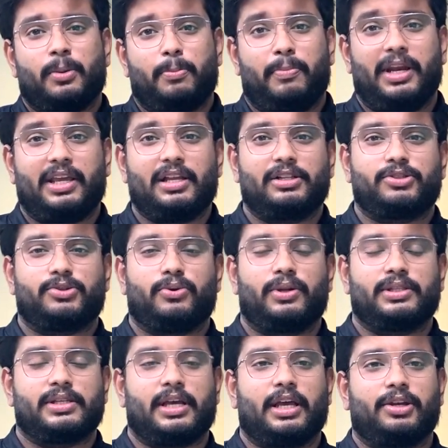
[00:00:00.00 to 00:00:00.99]
medical
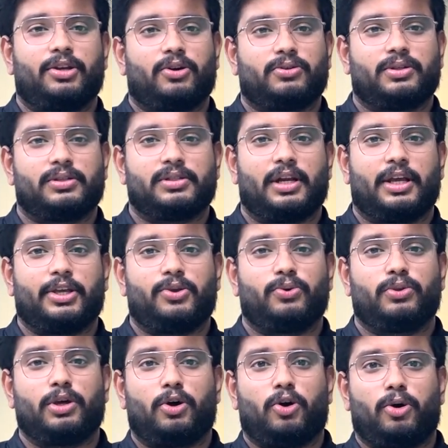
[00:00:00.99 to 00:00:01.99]
students and doctors like
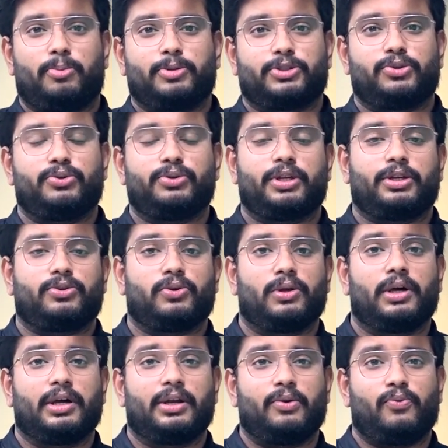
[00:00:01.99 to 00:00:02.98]
you the opportunity to
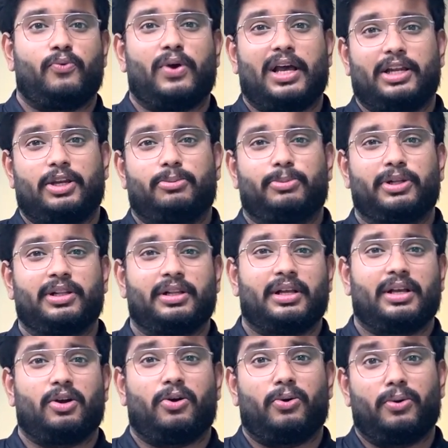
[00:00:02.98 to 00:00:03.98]
learn
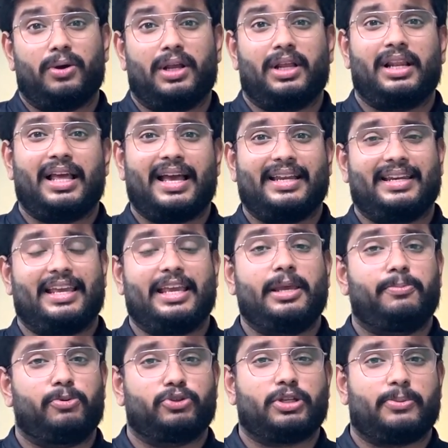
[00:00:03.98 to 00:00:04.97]
valuable oral and
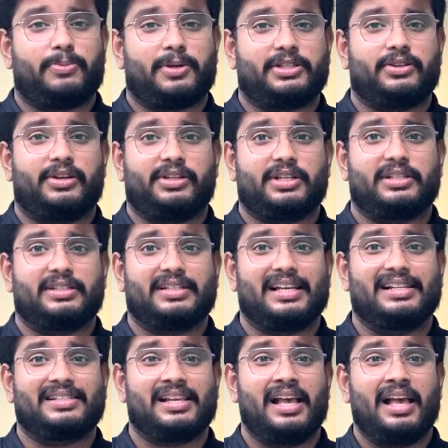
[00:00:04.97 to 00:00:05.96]
e-poster presentation
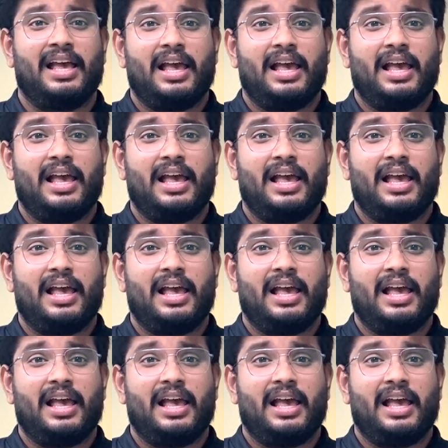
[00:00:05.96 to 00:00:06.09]
skills